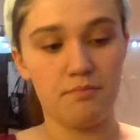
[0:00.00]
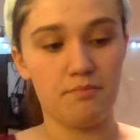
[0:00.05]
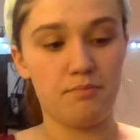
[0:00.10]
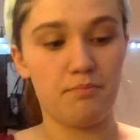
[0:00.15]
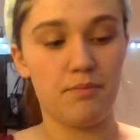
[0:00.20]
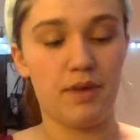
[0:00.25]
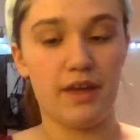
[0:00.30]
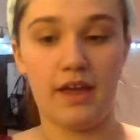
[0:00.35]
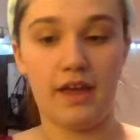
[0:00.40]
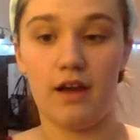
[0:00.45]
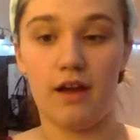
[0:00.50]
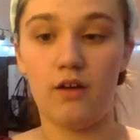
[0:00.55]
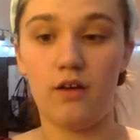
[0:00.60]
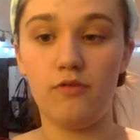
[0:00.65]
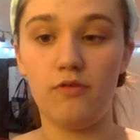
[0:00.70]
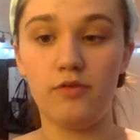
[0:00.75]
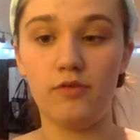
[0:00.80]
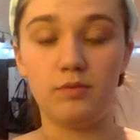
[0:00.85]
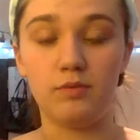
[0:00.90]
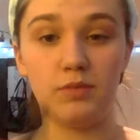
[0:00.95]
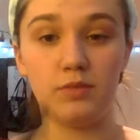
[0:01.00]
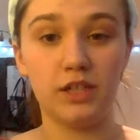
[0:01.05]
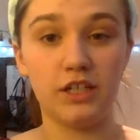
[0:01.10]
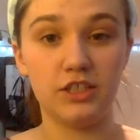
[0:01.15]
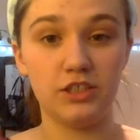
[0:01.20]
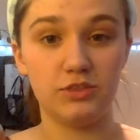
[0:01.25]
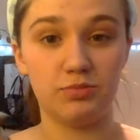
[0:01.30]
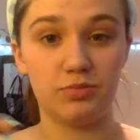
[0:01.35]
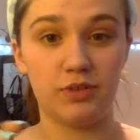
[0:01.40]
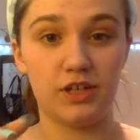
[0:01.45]
my e.l.f.
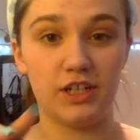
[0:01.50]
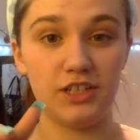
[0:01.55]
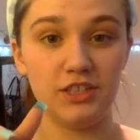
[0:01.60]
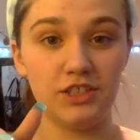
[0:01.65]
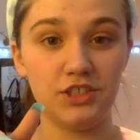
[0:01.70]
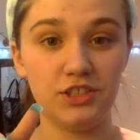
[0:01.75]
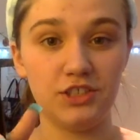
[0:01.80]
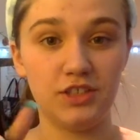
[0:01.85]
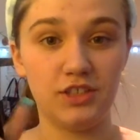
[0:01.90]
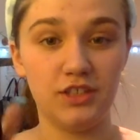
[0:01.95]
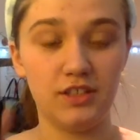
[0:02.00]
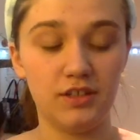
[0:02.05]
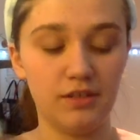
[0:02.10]
blush brush,